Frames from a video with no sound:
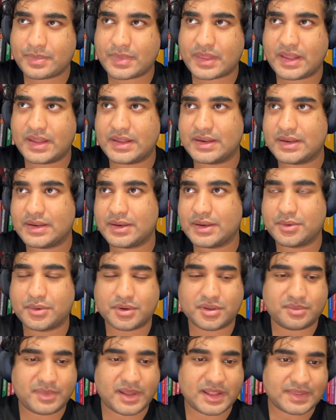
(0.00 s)
in
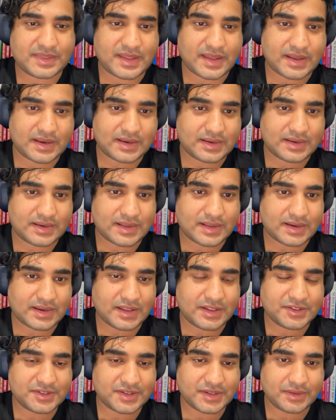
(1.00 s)
order to make that
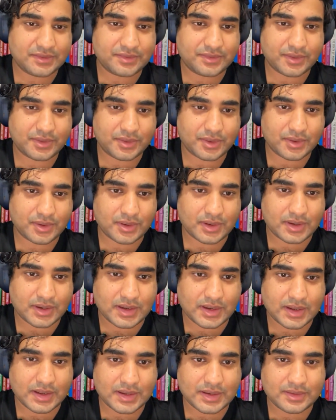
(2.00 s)
easy
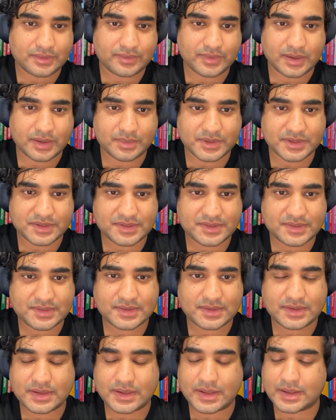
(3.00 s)
for developers,
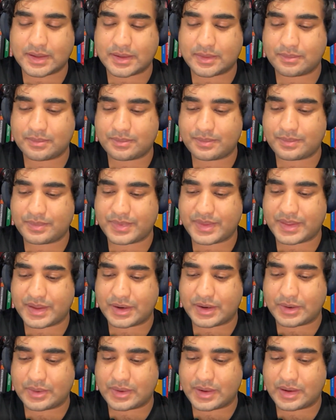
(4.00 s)

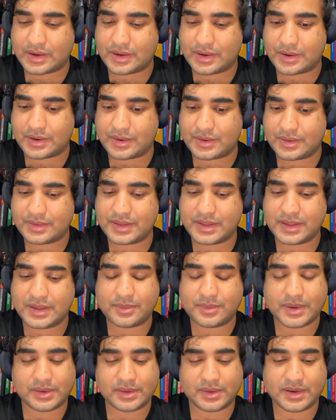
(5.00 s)
there are the
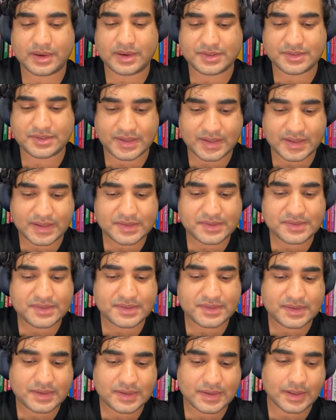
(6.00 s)
Railgun
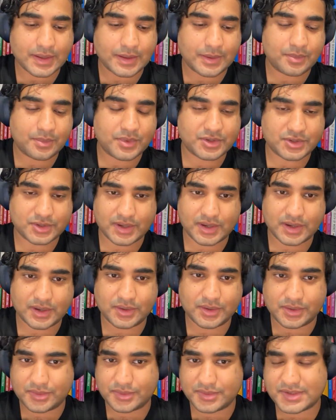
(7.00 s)
SDKs, which are
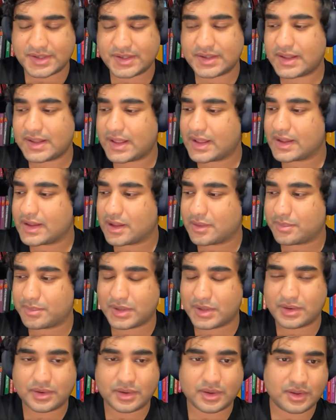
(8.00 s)
used in a
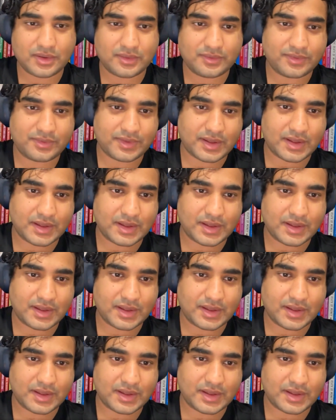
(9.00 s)
couple of